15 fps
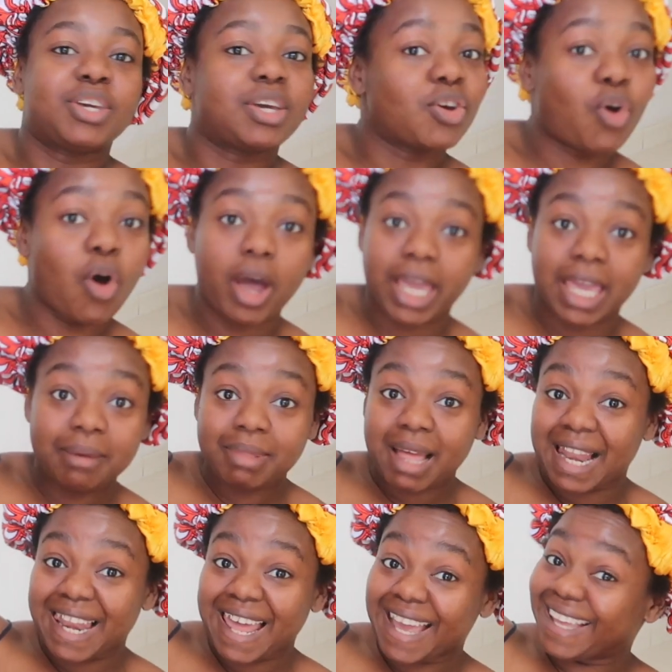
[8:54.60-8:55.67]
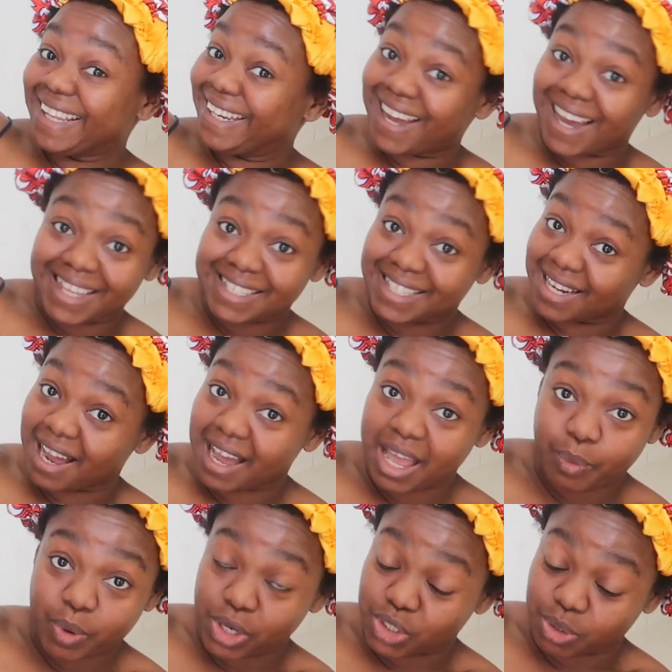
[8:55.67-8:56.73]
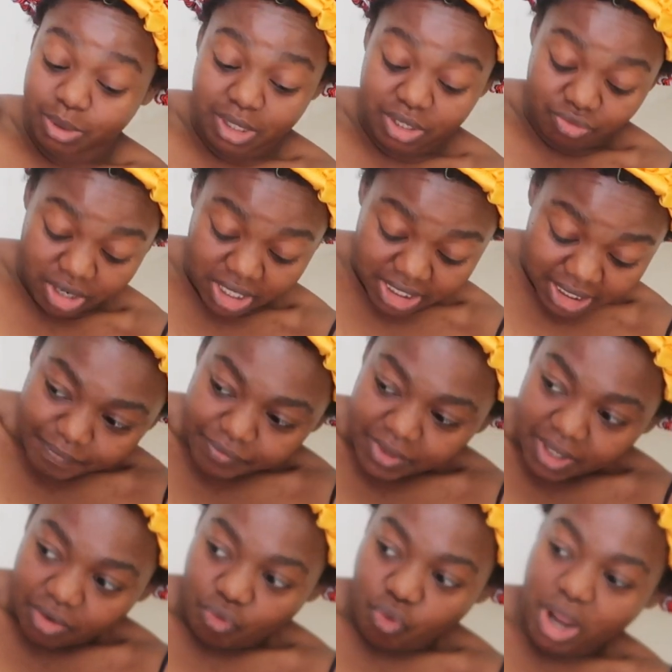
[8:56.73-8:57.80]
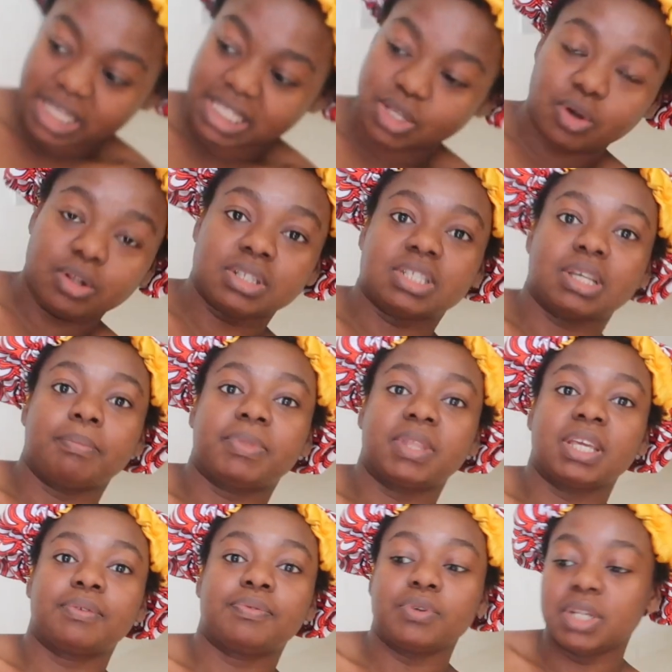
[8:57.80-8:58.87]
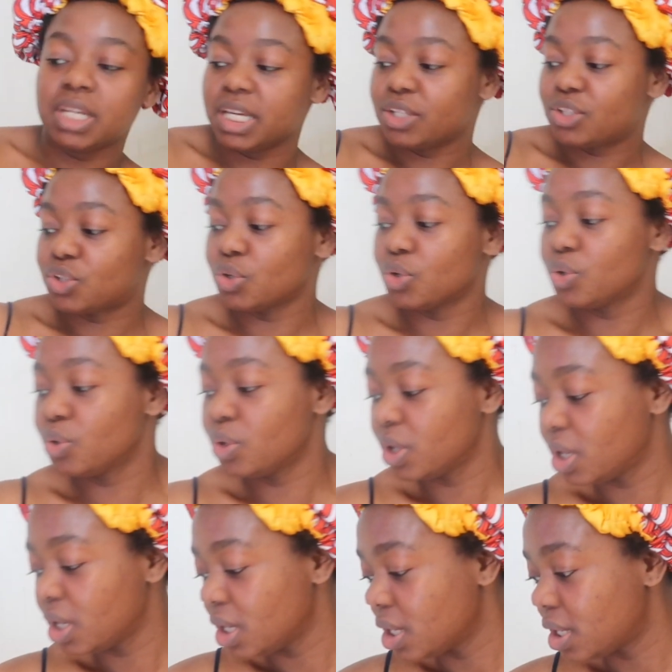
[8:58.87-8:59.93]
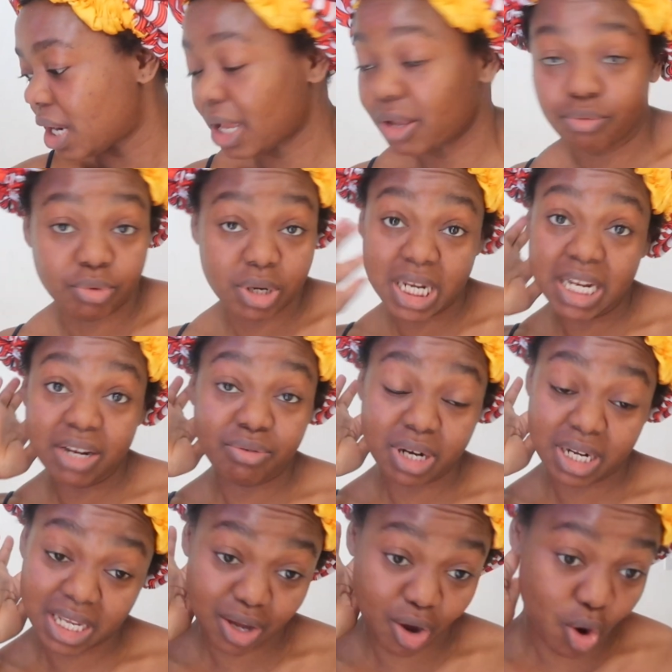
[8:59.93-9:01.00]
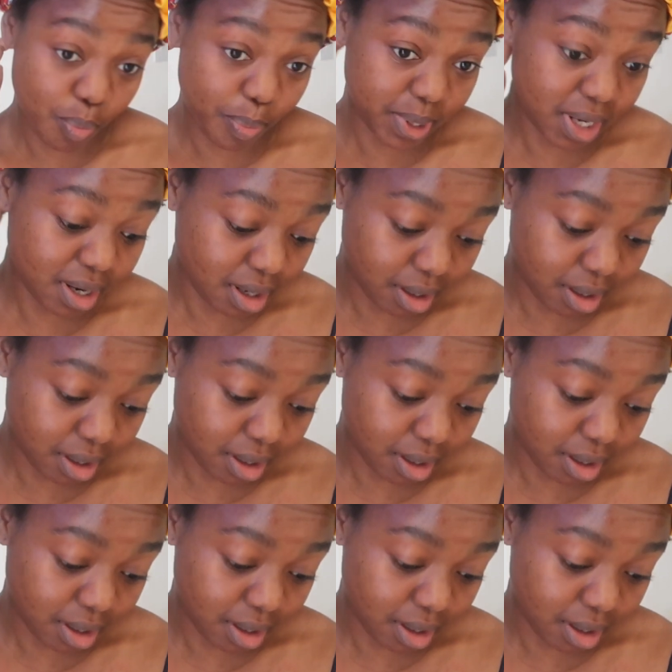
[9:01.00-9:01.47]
You've got to keep that leg nice and high when you're doing this region. Rest it on something if you need to, like really, really open it